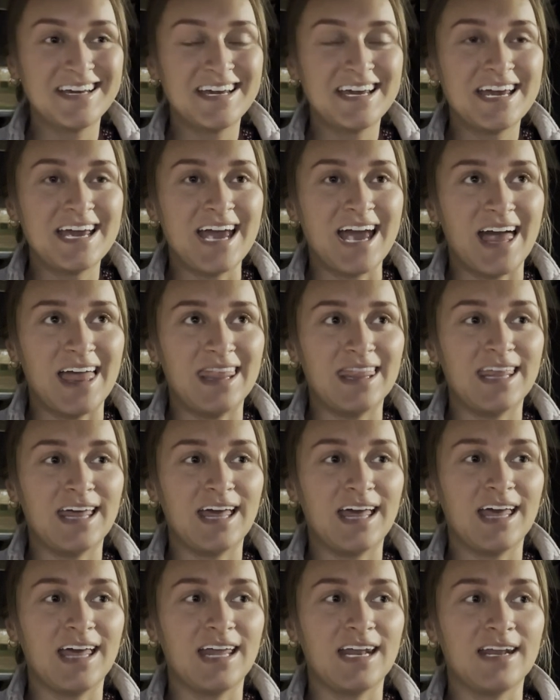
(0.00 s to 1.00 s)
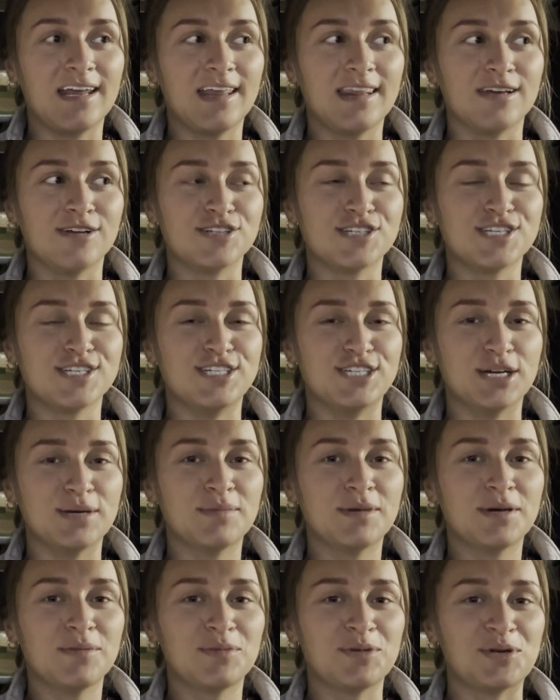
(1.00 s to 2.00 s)
And then there's a gym
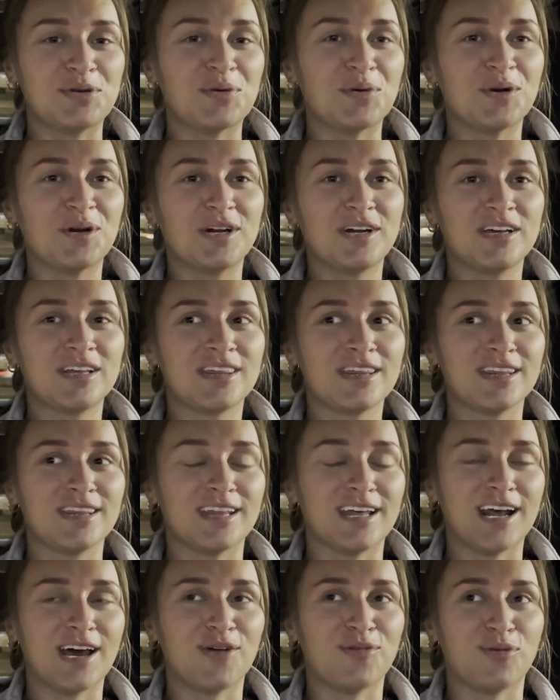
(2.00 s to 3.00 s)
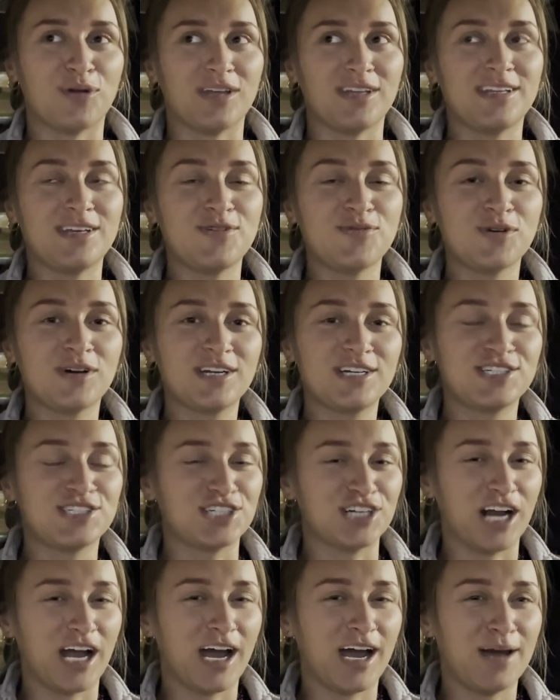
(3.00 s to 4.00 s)
up north that I really wanna
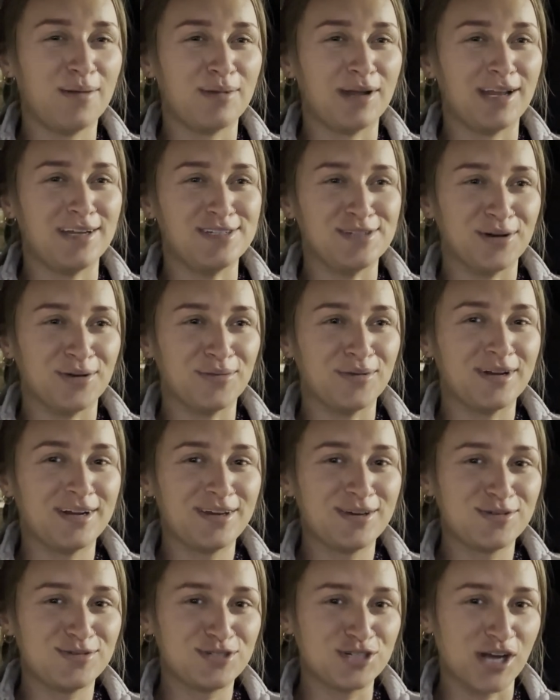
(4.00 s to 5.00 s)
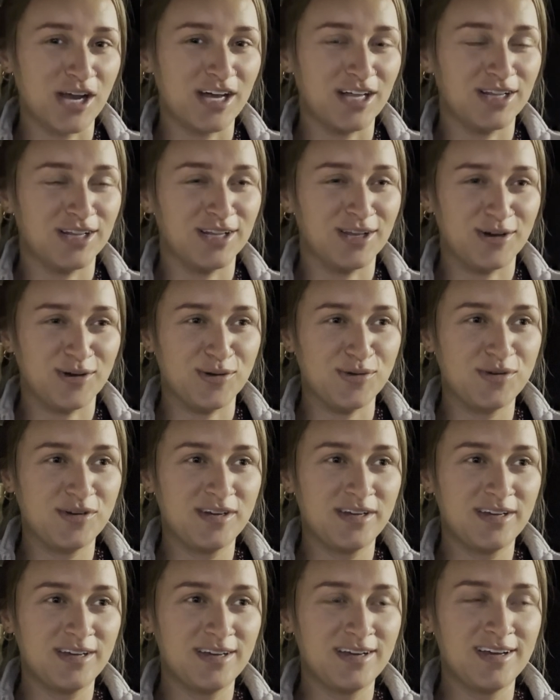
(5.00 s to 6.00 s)
try, but I don't wanna go try
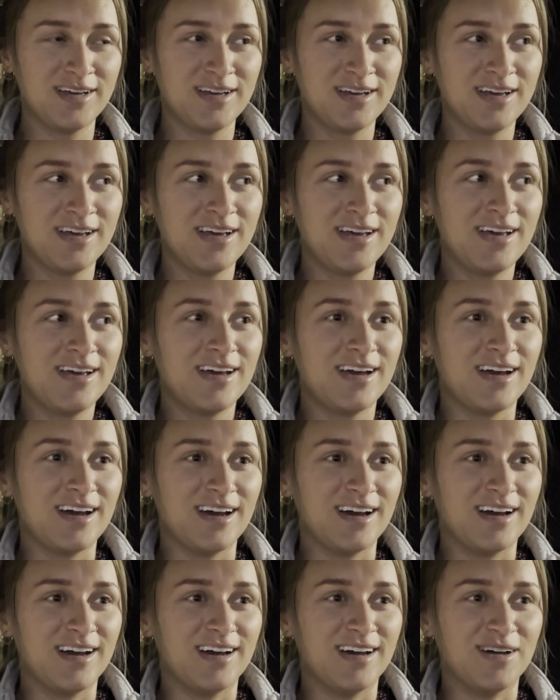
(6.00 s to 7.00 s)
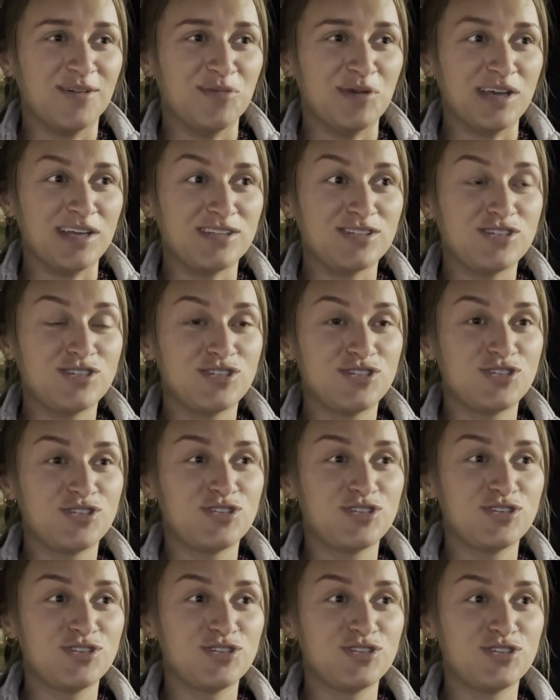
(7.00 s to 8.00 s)
alone. Uh,
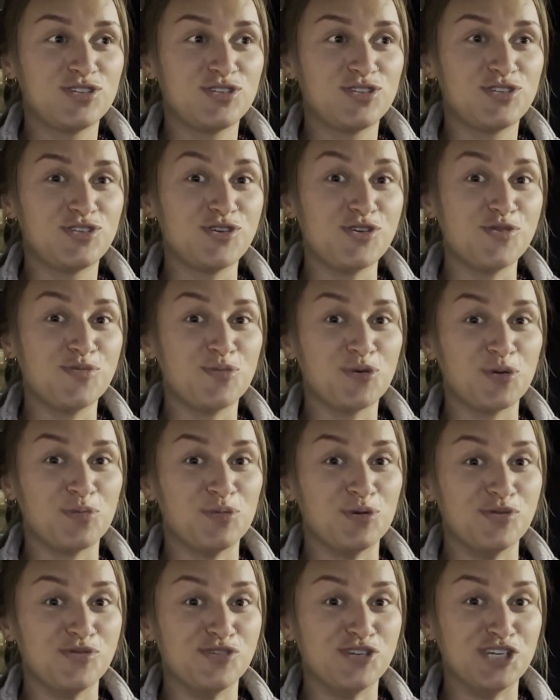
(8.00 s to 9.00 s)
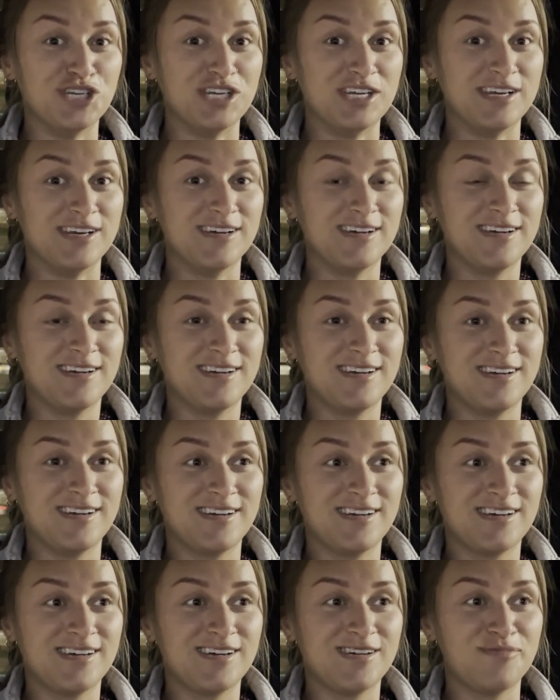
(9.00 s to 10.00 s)
it's super bougie,
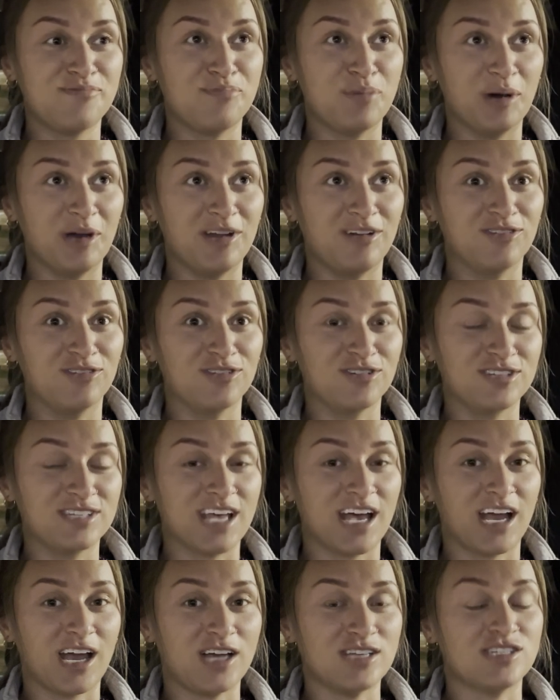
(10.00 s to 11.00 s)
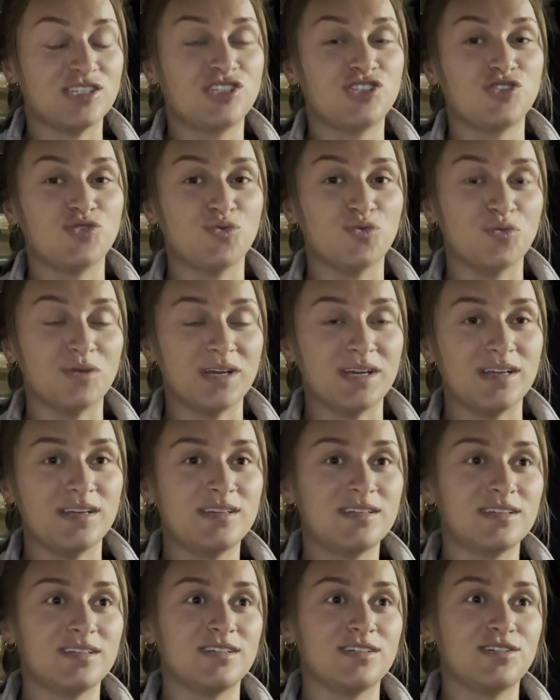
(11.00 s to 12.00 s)
but looks like a
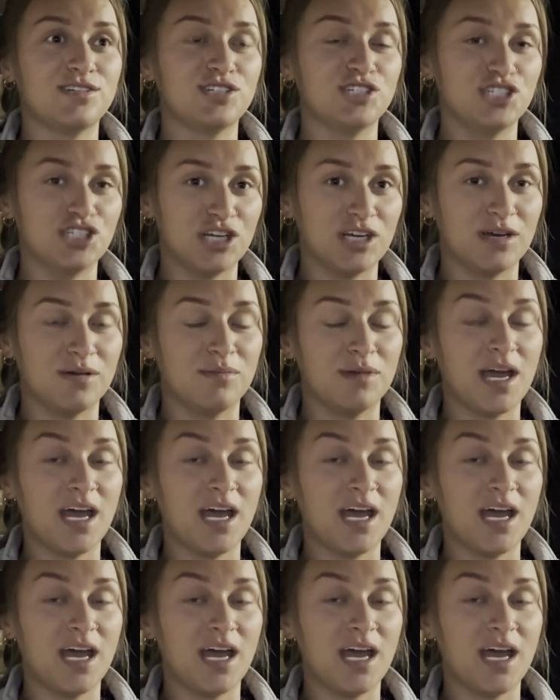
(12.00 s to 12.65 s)
sweet gym.